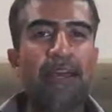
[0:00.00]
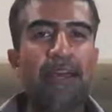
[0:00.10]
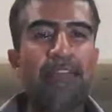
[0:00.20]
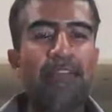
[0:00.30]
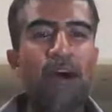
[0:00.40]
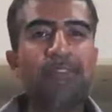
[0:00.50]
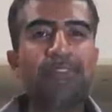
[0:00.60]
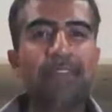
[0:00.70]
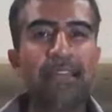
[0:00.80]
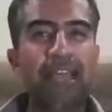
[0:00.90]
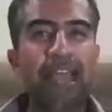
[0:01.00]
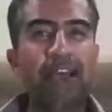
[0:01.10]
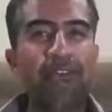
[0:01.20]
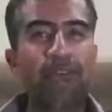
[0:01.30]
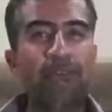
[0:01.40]
notice how
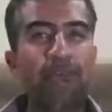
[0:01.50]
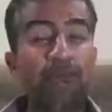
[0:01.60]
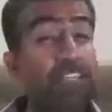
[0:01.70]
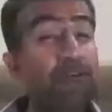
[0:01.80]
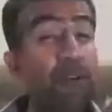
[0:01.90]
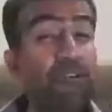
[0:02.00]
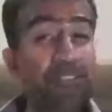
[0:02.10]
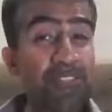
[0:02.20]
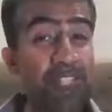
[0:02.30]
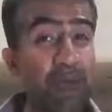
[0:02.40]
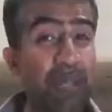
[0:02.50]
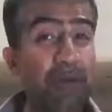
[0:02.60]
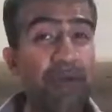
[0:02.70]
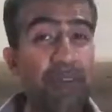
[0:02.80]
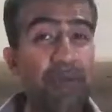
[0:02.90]
your, which emotions are showing
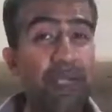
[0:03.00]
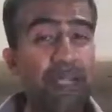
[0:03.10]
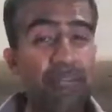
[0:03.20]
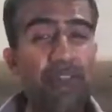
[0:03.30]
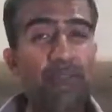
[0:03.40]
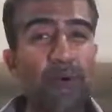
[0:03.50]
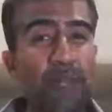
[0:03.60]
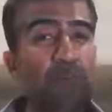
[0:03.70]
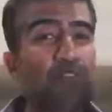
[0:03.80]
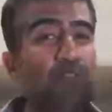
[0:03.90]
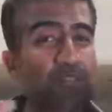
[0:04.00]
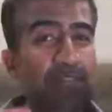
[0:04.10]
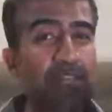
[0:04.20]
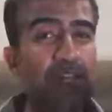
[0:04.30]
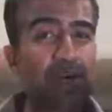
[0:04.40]
up for you. Notice what emotional
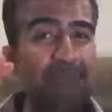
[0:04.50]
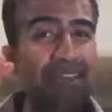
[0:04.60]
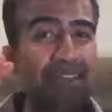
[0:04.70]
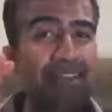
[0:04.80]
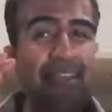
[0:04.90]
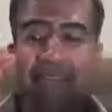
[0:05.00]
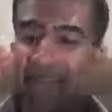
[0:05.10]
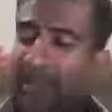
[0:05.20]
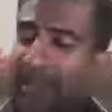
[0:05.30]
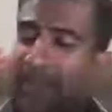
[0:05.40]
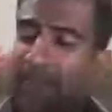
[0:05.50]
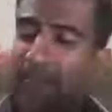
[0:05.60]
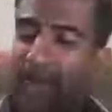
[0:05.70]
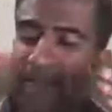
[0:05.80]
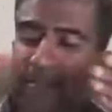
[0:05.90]
state you're in, and then
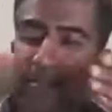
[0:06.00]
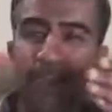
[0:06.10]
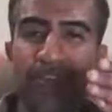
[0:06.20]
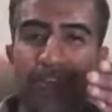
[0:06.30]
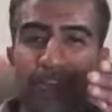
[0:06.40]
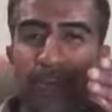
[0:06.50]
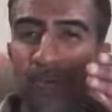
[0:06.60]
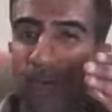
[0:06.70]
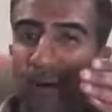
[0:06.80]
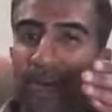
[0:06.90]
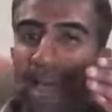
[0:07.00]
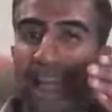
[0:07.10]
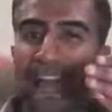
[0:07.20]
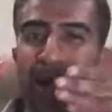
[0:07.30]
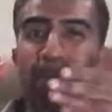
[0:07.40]
pay attention to what
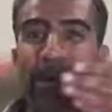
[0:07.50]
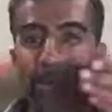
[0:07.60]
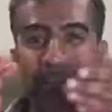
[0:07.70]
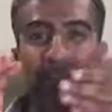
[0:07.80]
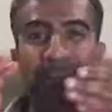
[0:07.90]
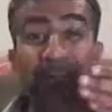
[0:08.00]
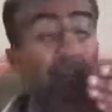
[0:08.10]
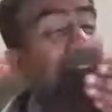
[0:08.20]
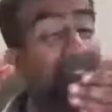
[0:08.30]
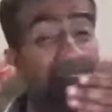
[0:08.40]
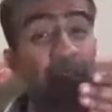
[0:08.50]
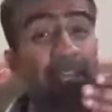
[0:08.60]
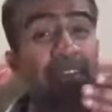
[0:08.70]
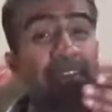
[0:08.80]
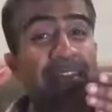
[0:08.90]
habit, bad
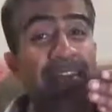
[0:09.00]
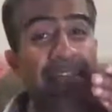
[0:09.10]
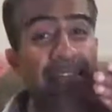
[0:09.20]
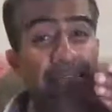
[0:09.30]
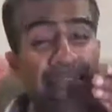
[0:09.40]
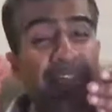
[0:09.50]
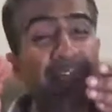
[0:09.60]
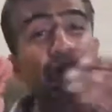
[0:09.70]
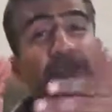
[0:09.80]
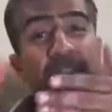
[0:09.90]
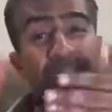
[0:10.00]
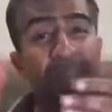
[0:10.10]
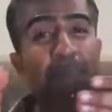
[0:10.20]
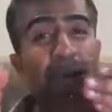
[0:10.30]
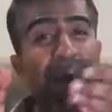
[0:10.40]
habit, is being
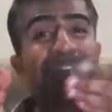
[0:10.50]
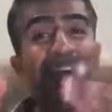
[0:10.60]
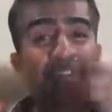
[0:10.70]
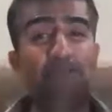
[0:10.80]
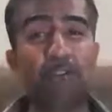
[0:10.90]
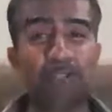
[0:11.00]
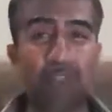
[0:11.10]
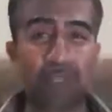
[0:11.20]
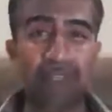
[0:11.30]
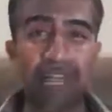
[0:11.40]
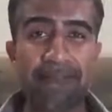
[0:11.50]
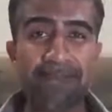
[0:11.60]
triggered by that emotional state.